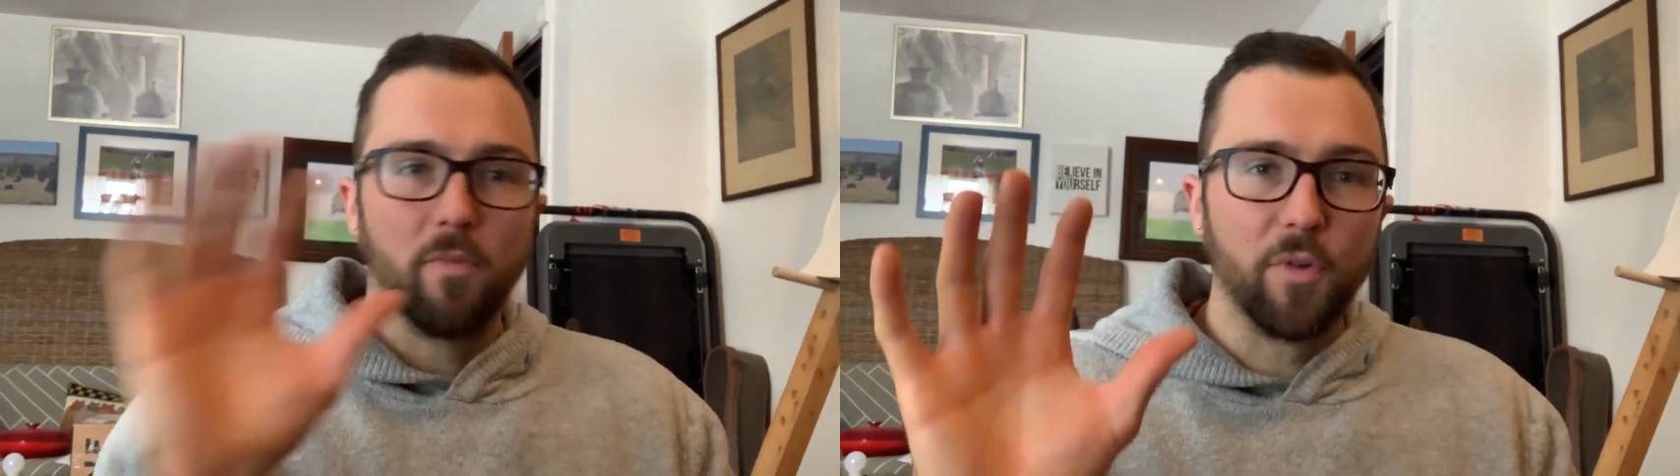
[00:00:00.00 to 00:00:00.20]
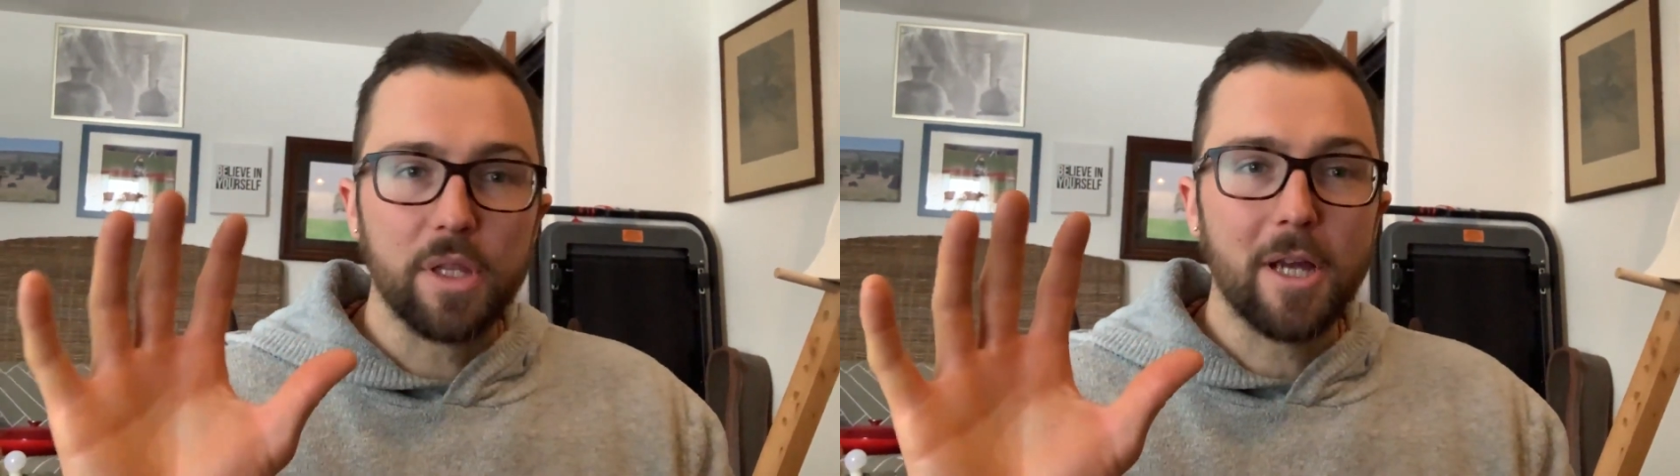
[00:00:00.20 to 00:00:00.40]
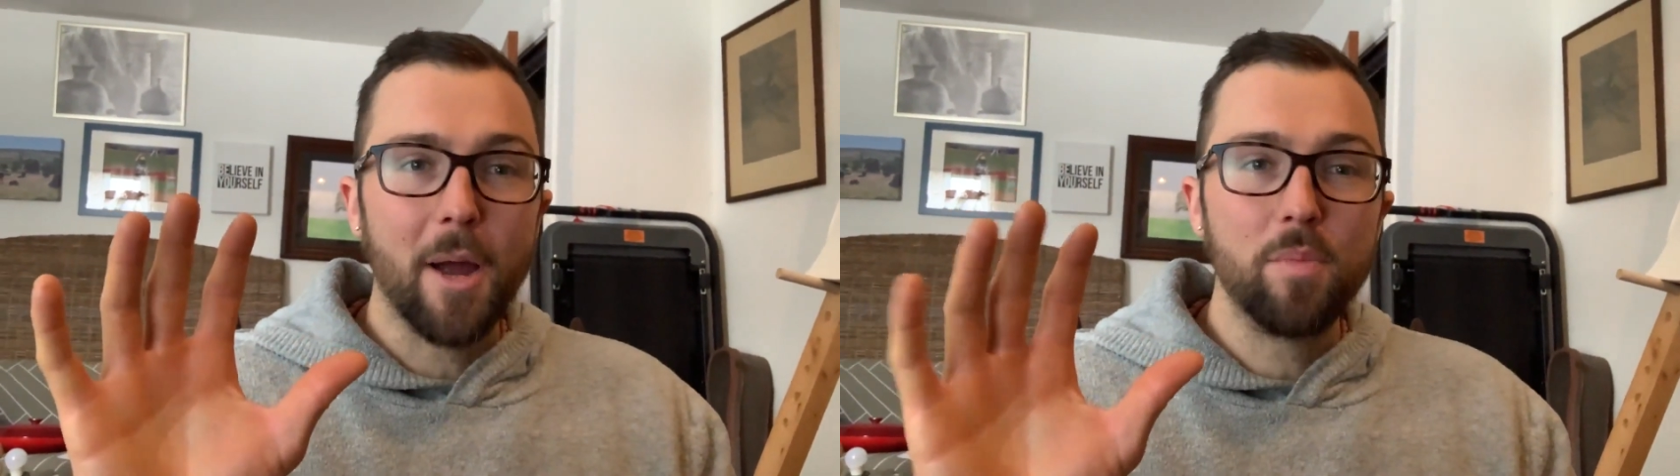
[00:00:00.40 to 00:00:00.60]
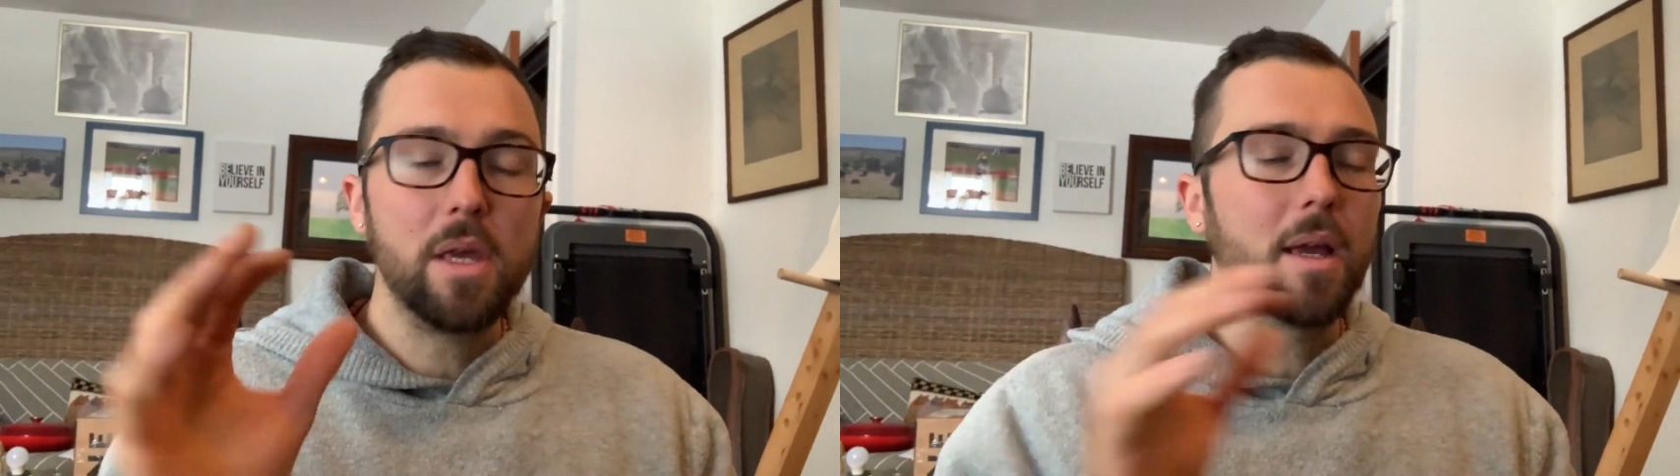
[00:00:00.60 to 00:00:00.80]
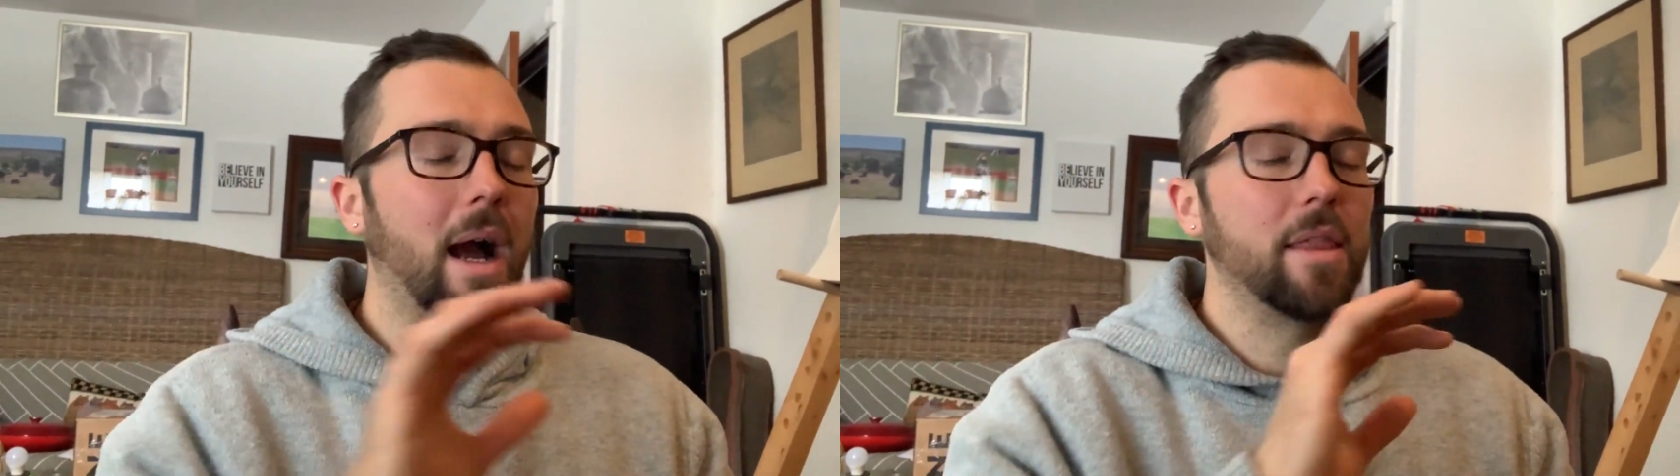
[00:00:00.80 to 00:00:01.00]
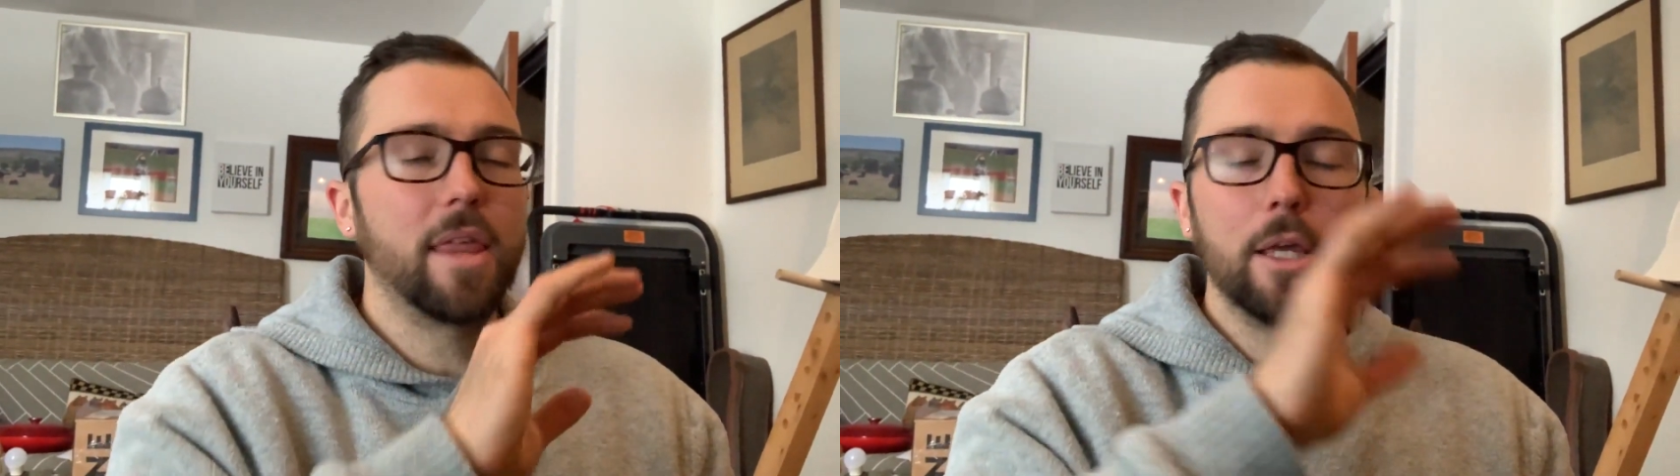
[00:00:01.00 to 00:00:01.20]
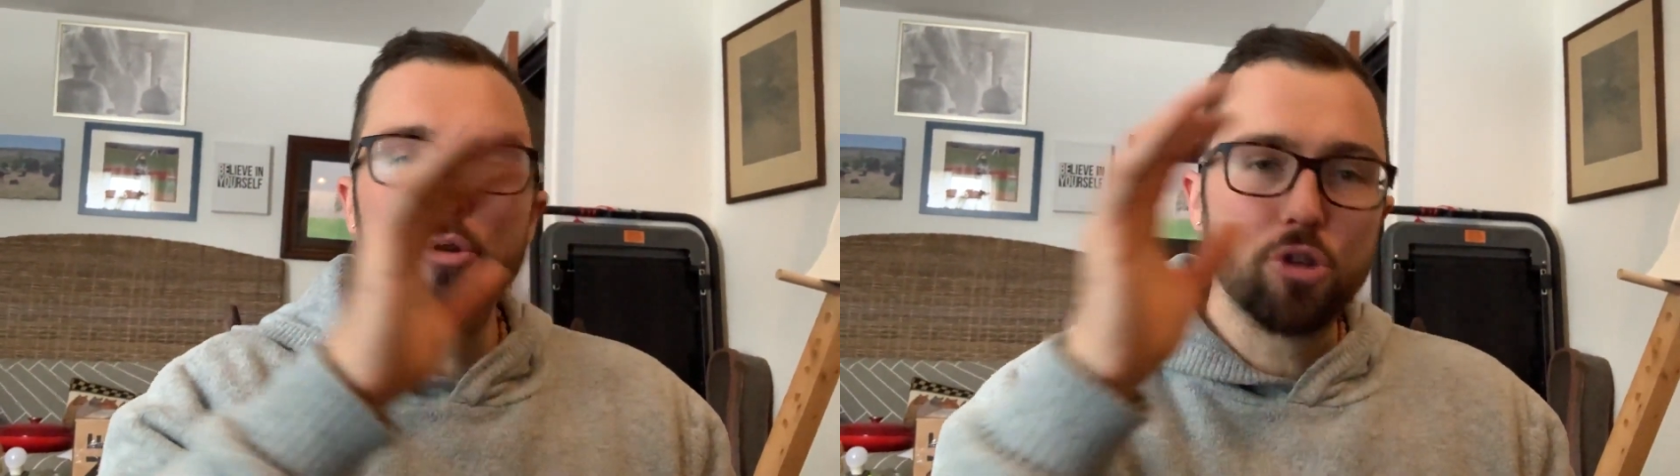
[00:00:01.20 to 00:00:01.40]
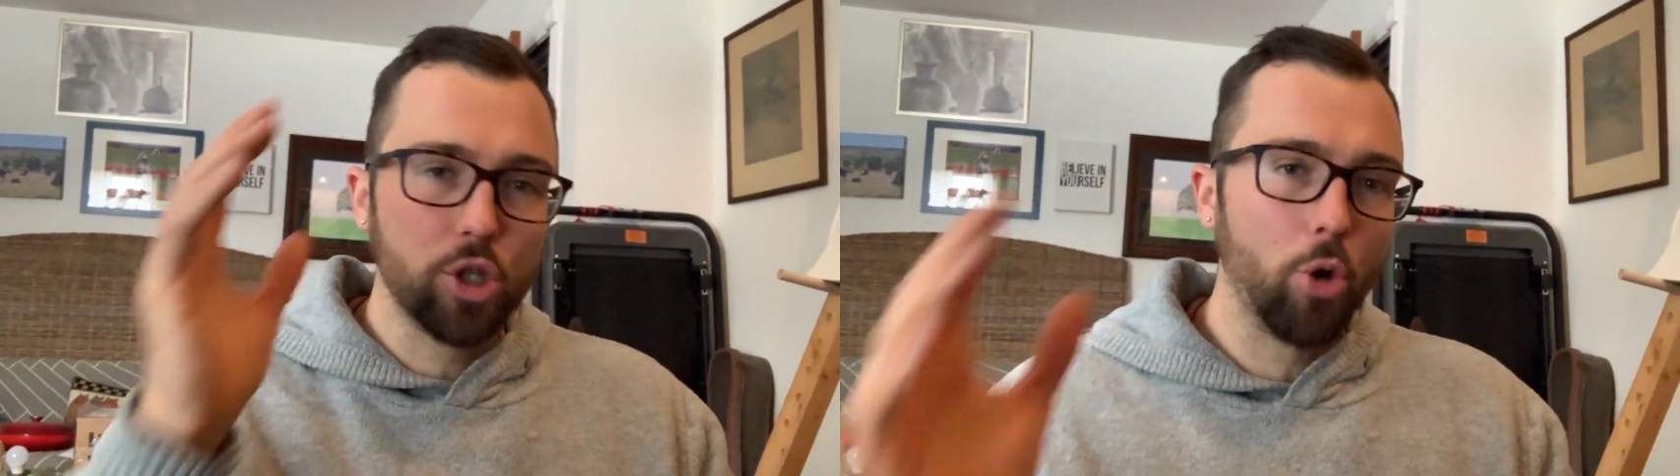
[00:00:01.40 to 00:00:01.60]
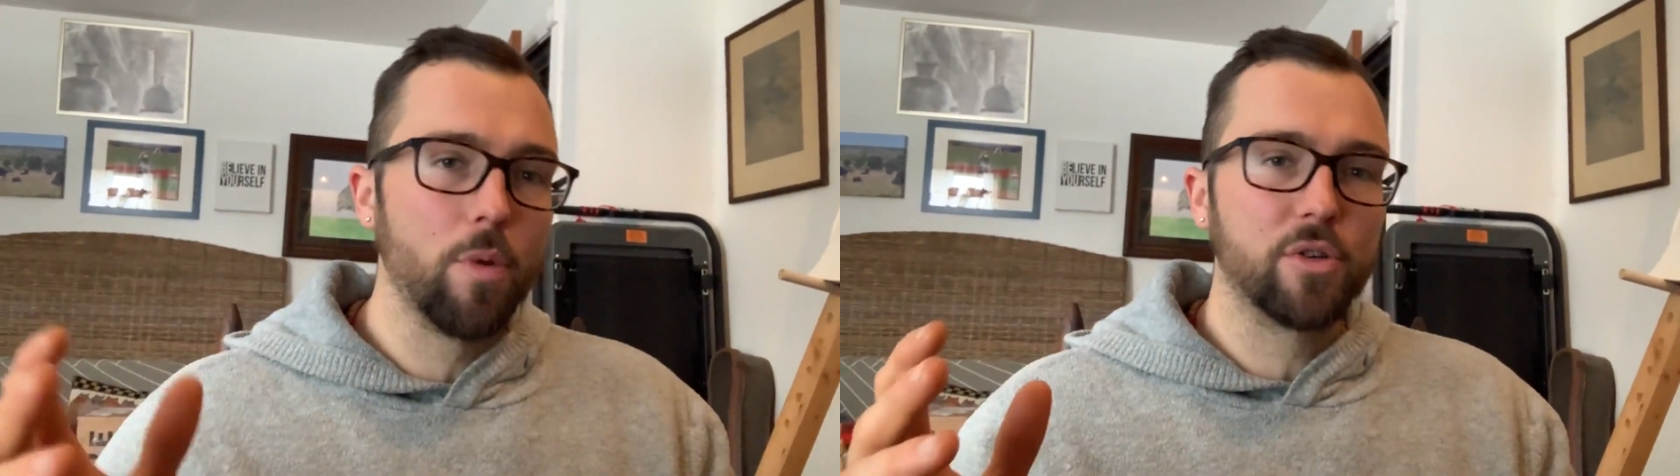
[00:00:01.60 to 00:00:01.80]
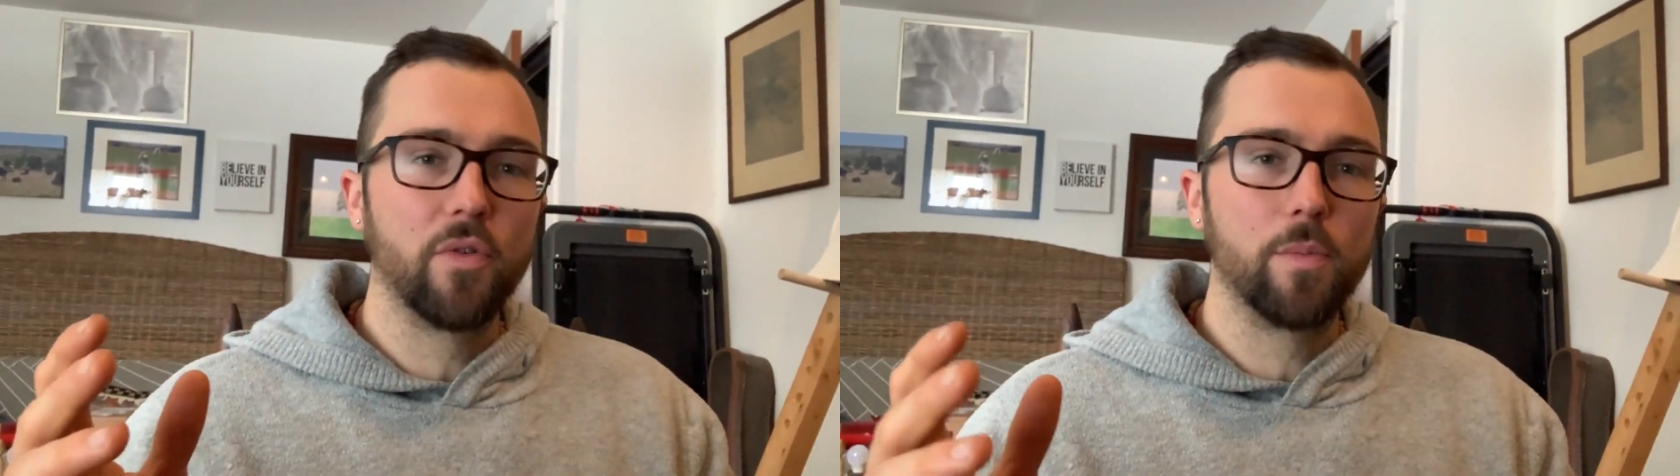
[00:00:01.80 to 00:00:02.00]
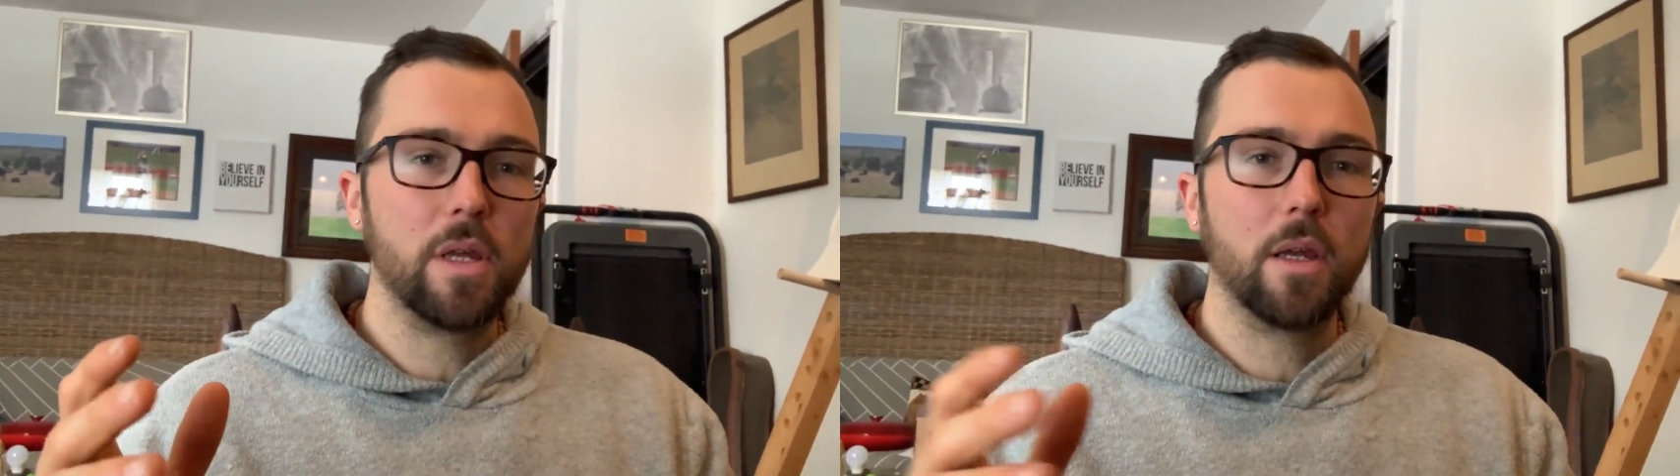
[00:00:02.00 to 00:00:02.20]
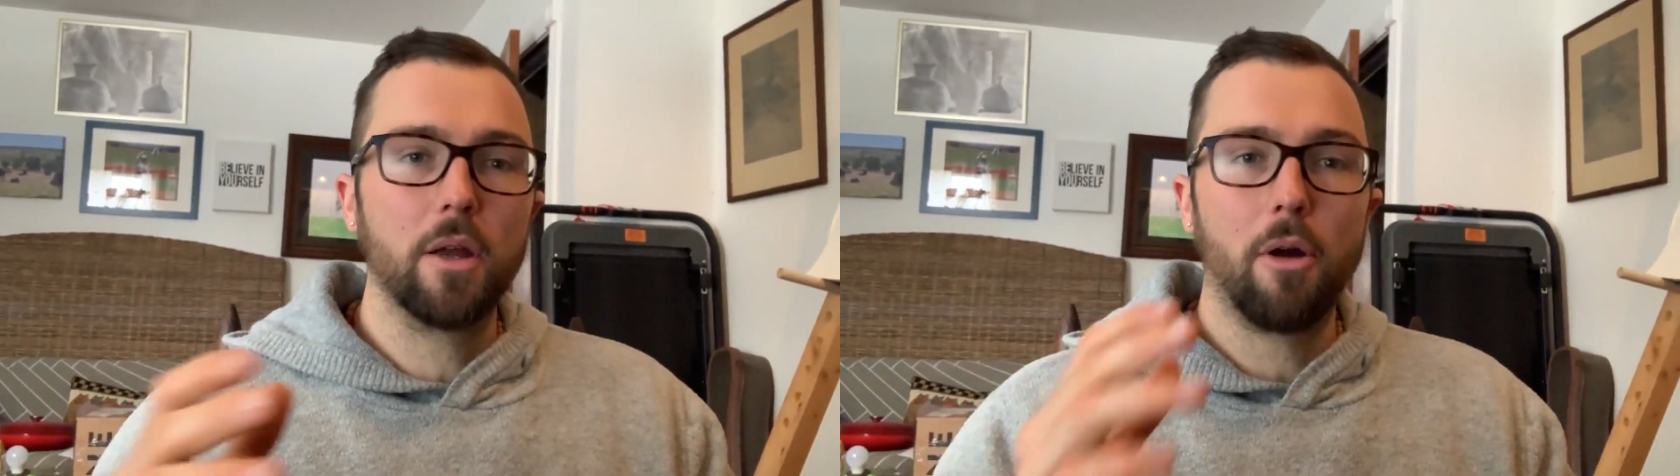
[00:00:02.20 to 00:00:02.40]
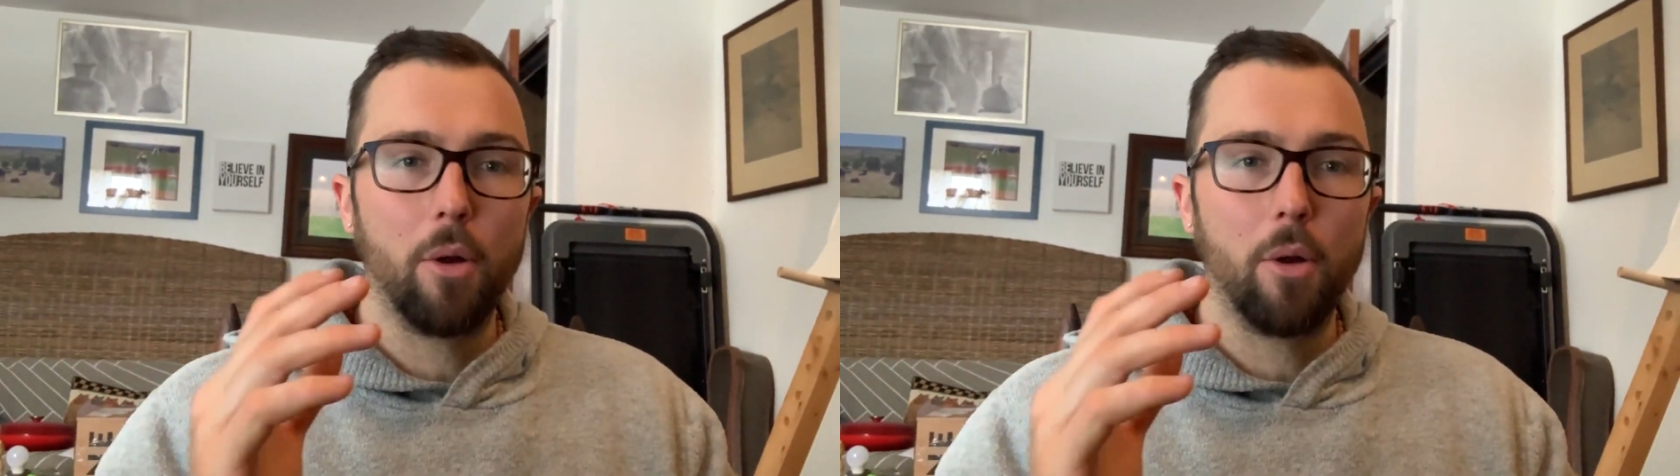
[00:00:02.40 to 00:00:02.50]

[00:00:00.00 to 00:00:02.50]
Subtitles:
for the time being, thank you so much for being here.